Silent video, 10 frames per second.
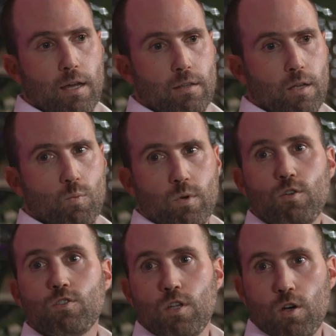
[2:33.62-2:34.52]
And then we
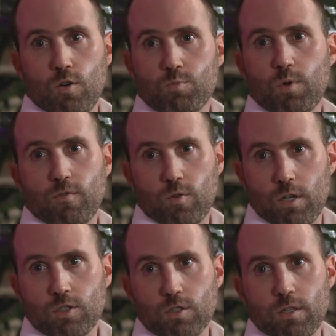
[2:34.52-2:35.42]
use those
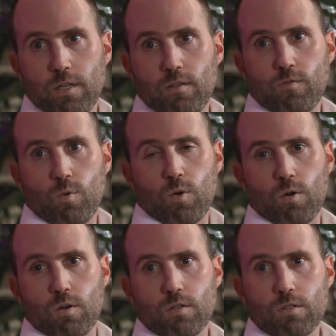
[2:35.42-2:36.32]
preferentially
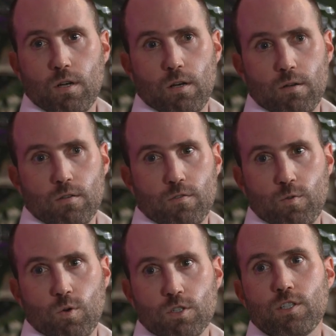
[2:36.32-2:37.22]
for
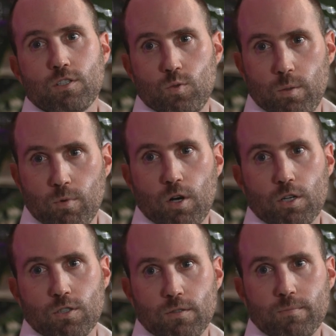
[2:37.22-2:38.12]
assisted
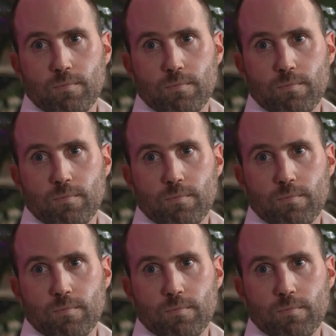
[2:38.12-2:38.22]
reproduction.